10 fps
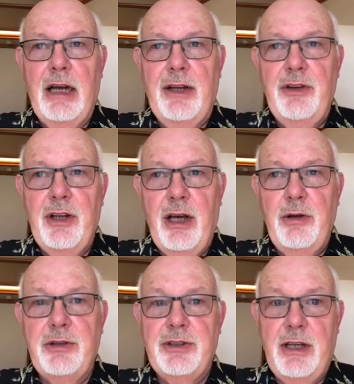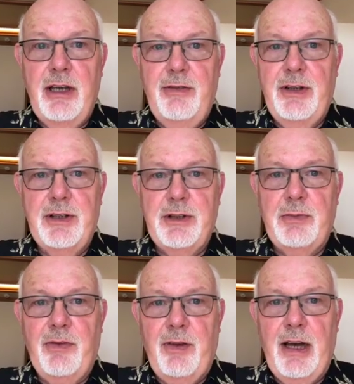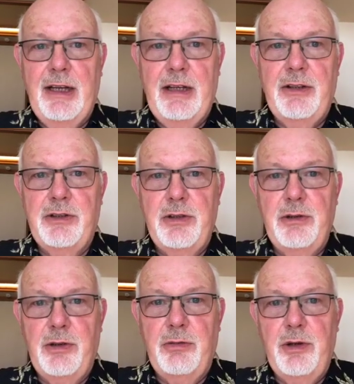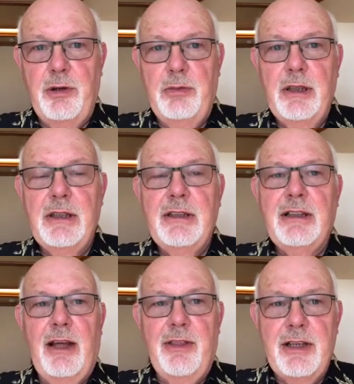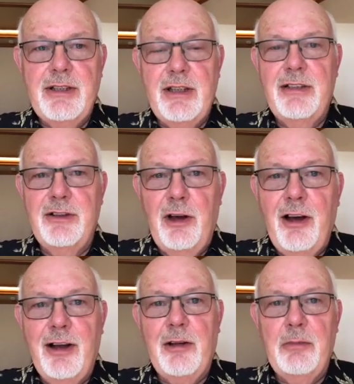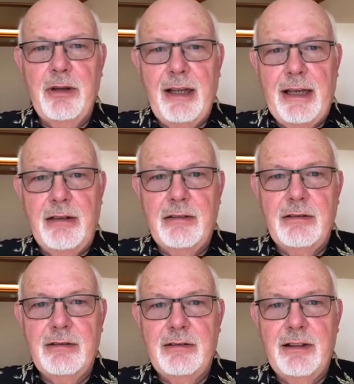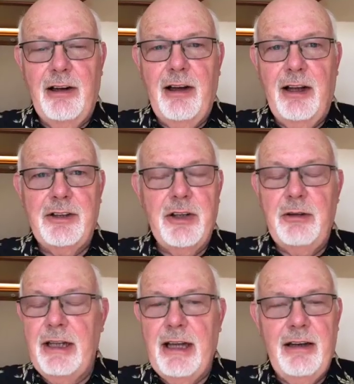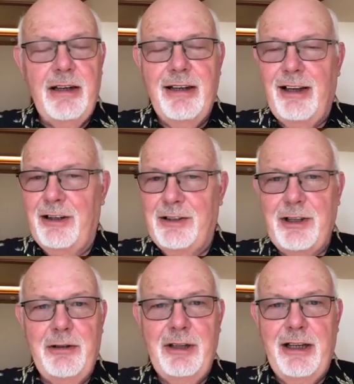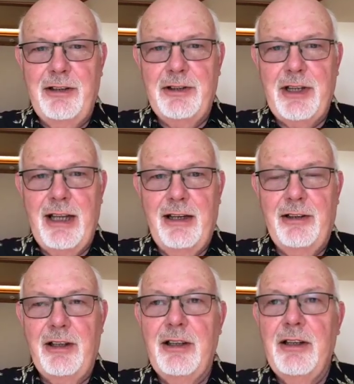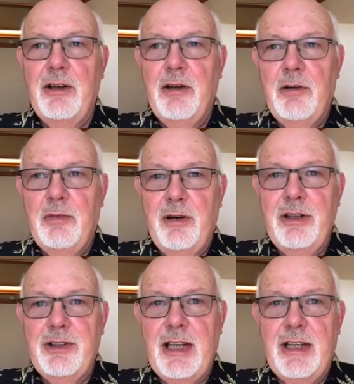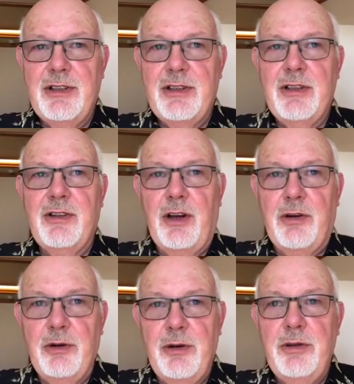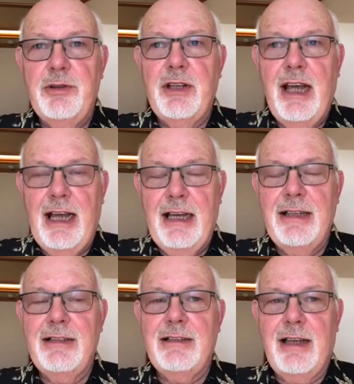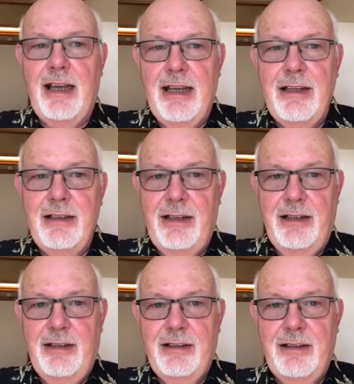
and no service provided to the room. Now, this is not a complaint. You know, I totally get it and I totally understand Princess, the cruise has ended